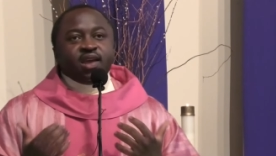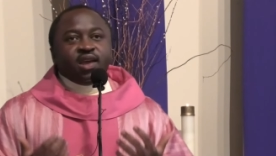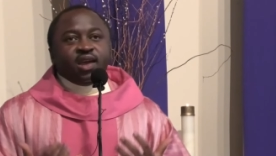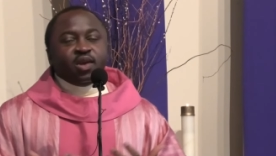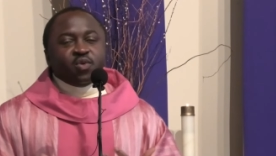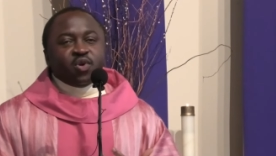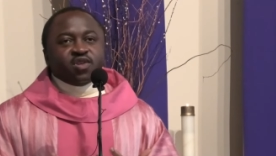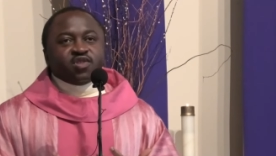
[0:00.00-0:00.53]

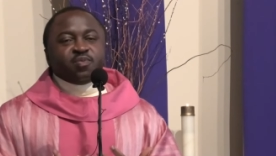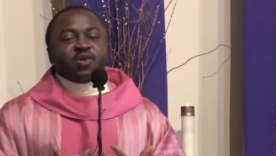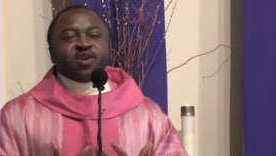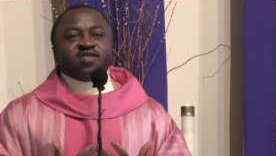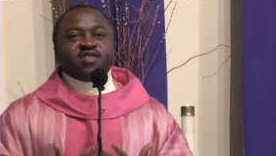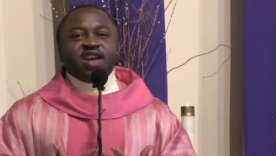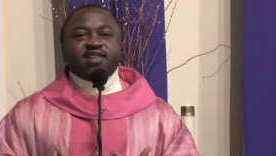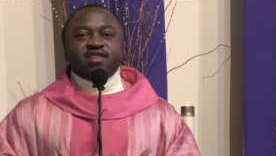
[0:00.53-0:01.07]
It was
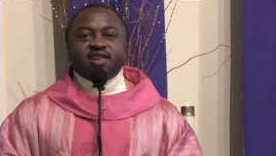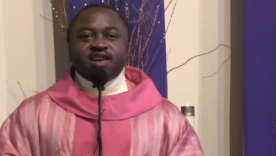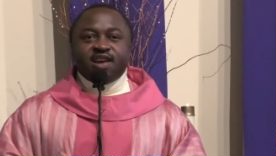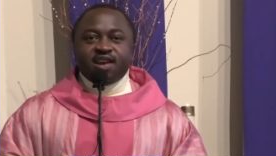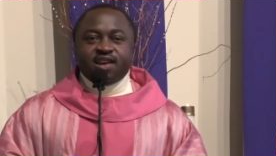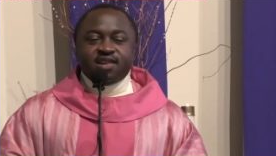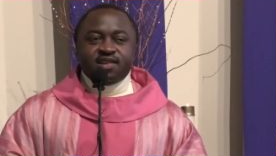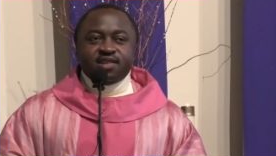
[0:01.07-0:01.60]

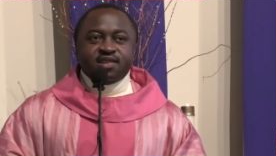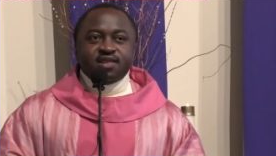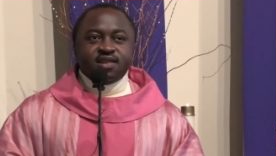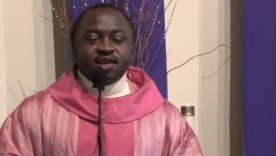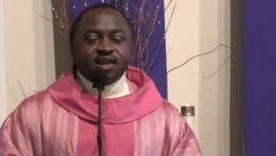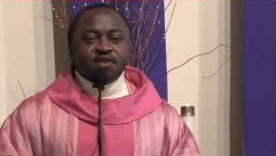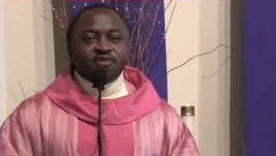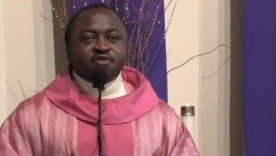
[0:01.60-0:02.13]
presented
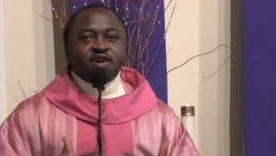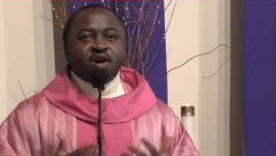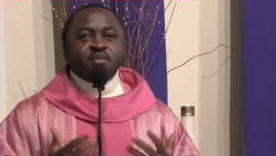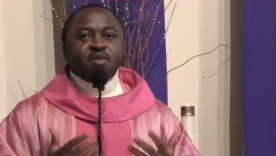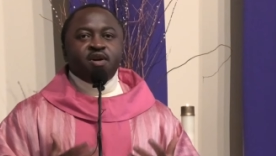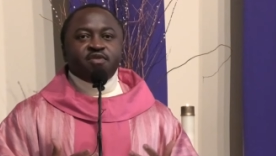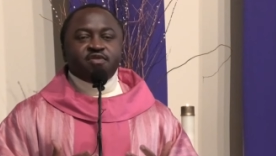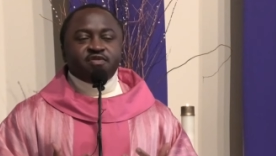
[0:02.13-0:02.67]
in the form
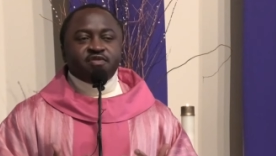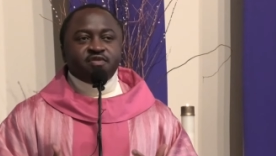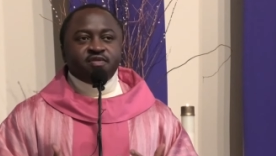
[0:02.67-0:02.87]
of